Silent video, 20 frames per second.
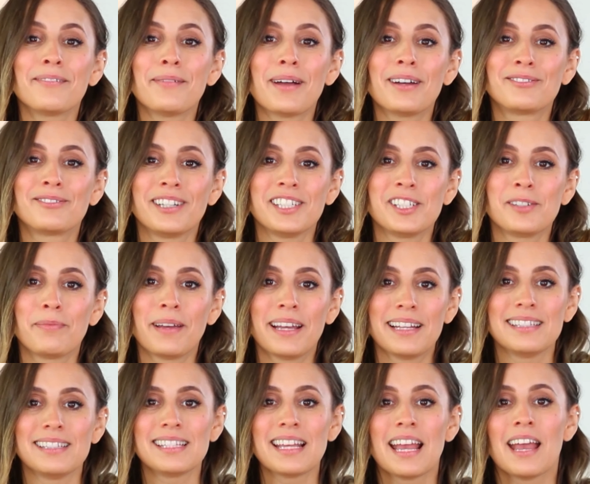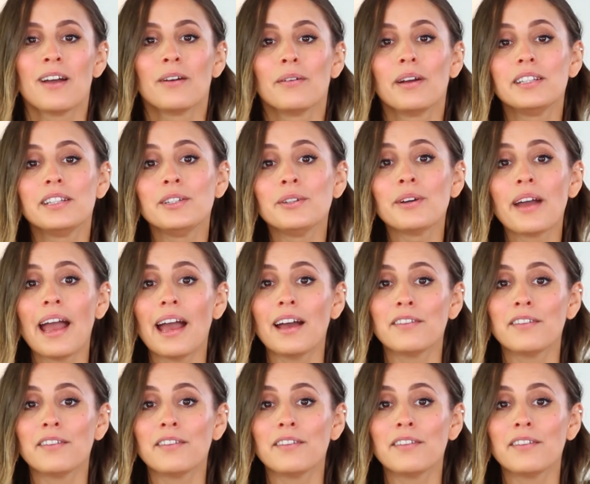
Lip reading: talk about rich pins. When you